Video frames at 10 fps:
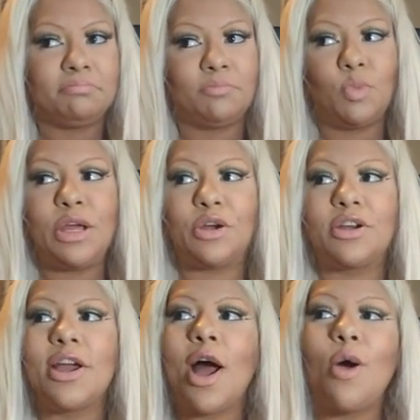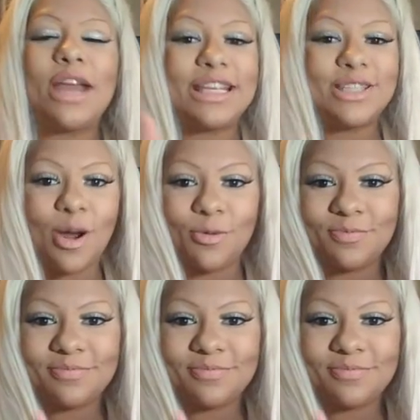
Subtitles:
Weird. Okay, so